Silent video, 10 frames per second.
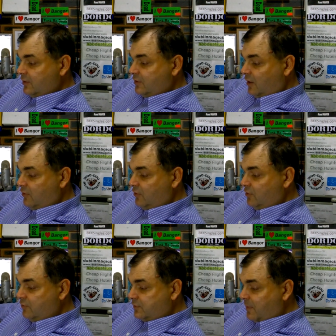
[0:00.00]
Don't
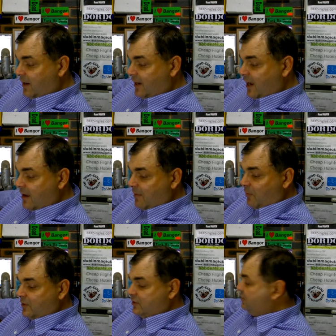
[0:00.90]
use my name. I
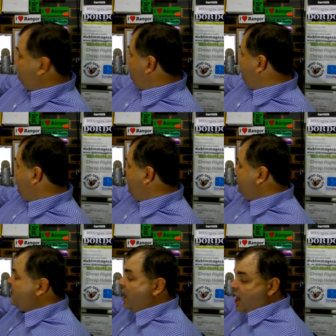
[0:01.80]
wish to
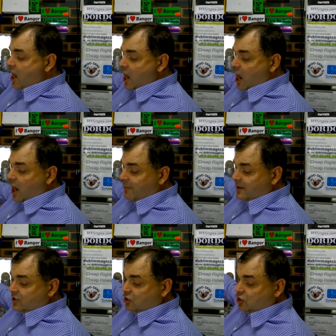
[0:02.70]
remain
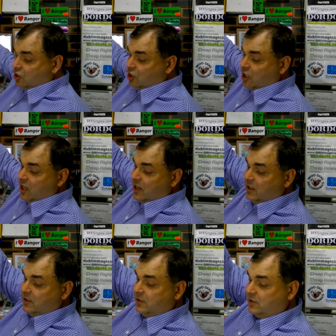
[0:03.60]
anonymous.
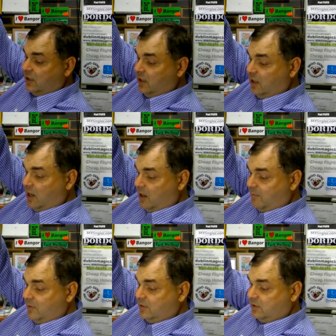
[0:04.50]
Cheers,
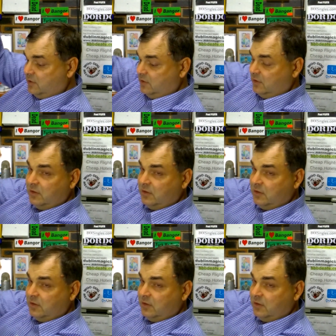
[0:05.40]
anonymous.